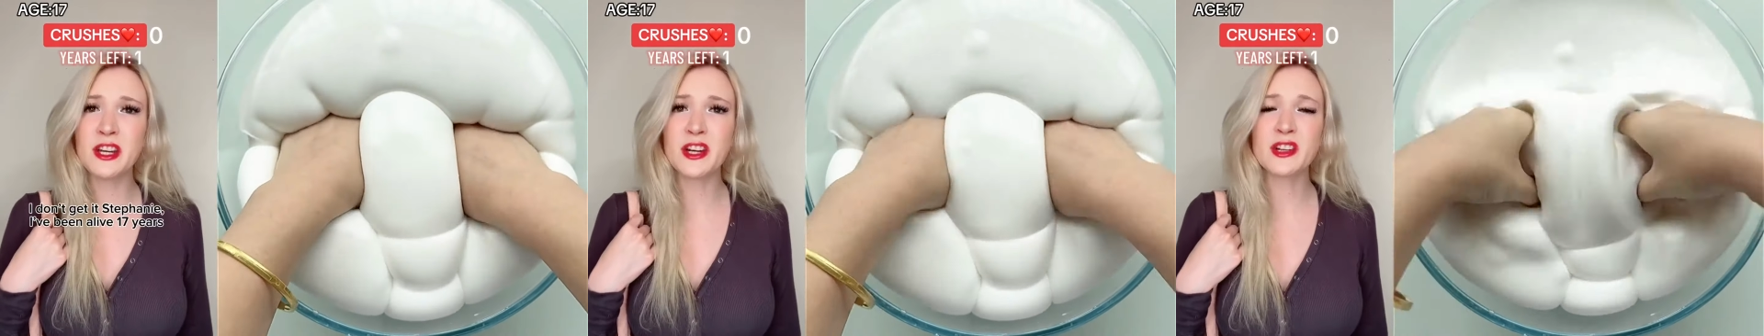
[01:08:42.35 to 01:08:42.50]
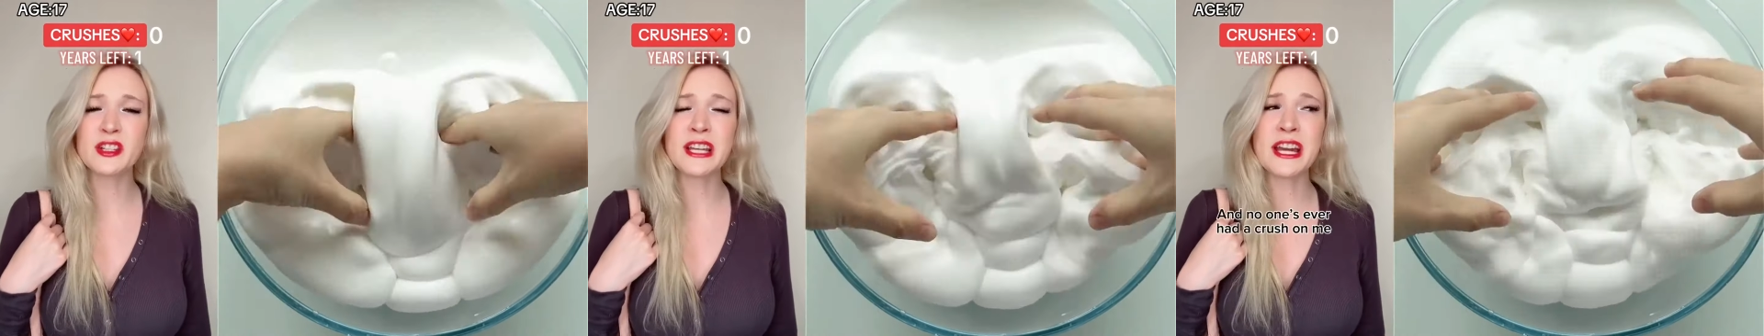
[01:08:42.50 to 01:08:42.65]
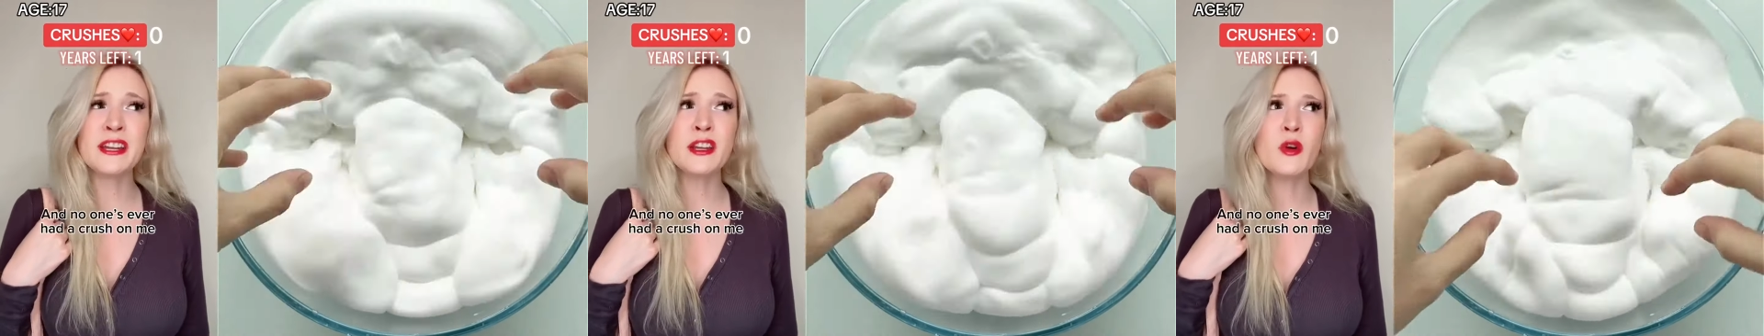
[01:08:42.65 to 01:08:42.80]

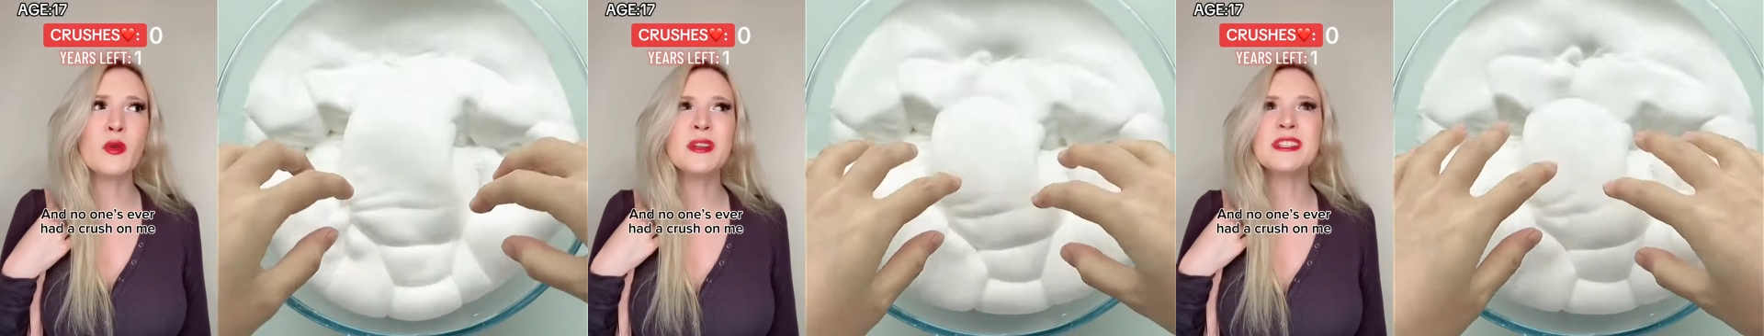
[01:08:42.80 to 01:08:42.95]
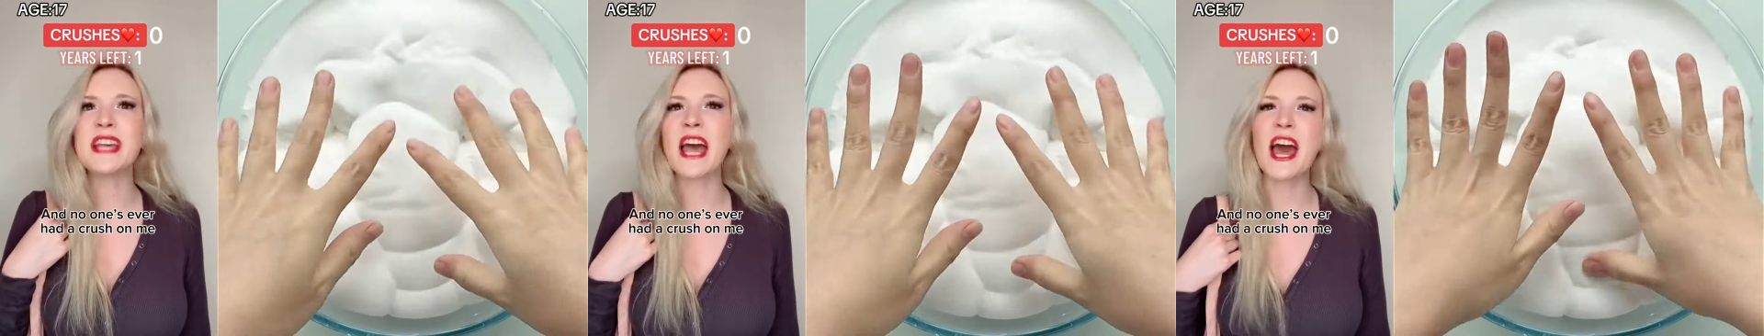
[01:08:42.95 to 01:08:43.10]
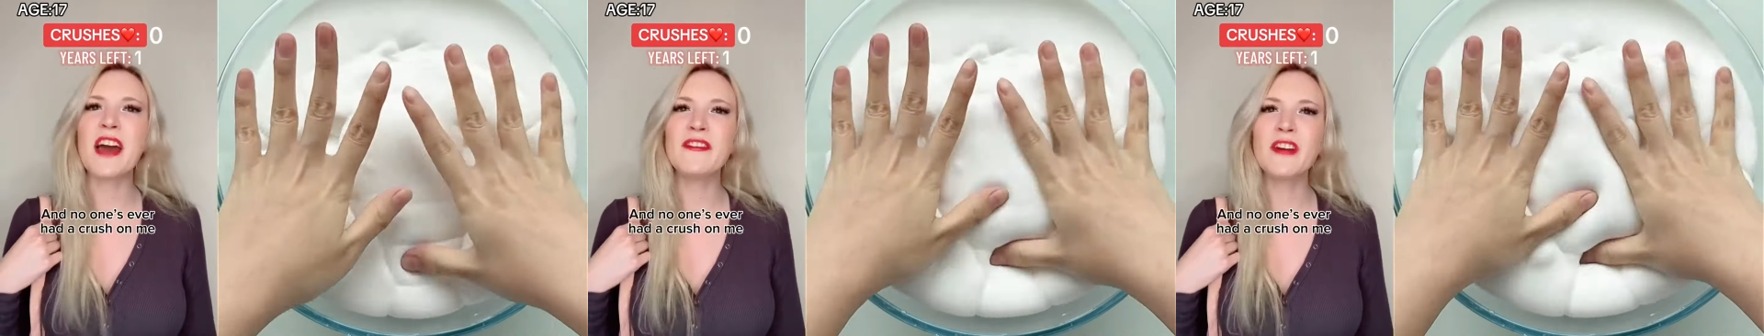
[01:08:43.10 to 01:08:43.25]
and no one's
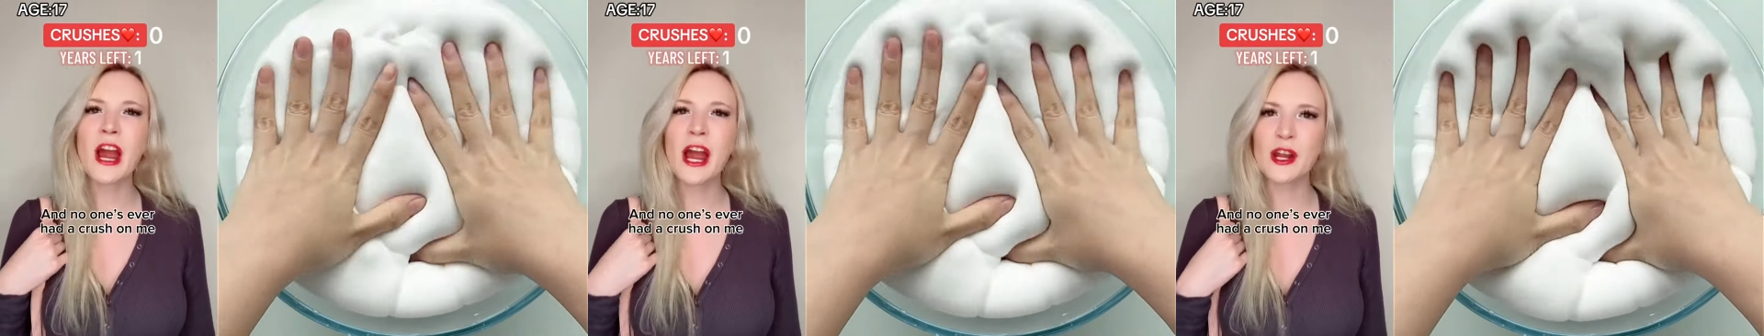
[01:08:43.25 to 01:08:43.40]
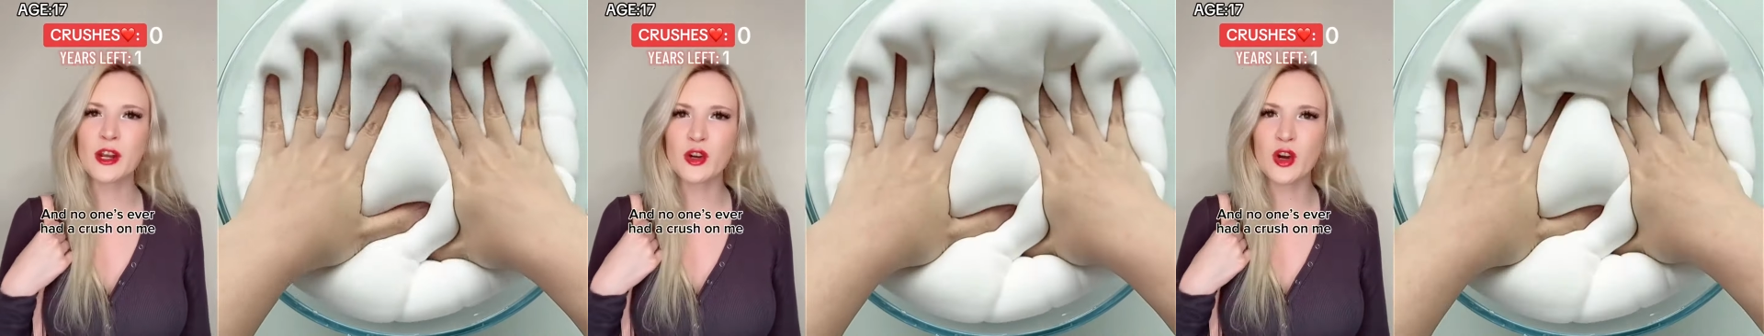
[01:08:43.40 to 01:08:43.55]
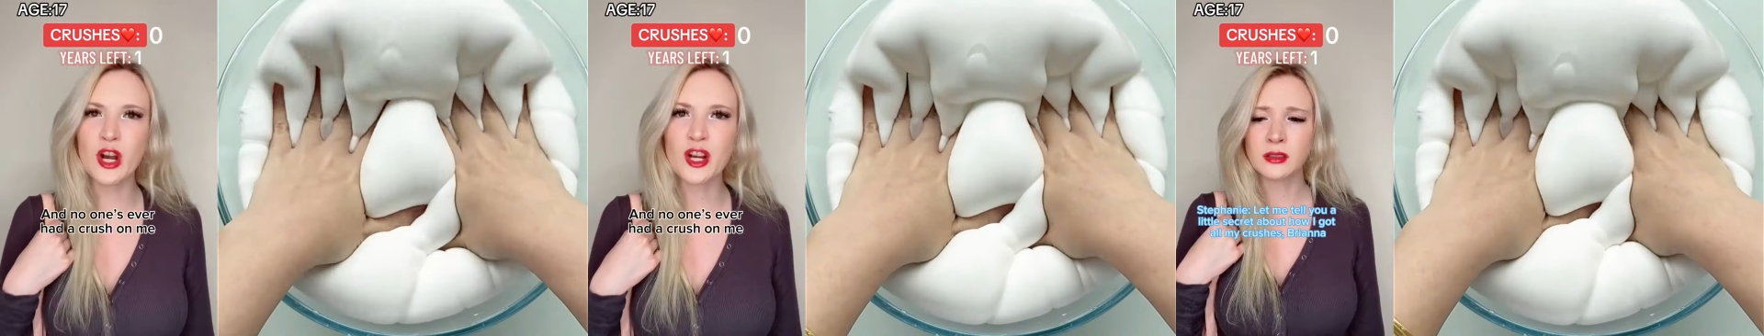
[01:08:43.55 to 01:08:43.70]
ever had a crush on-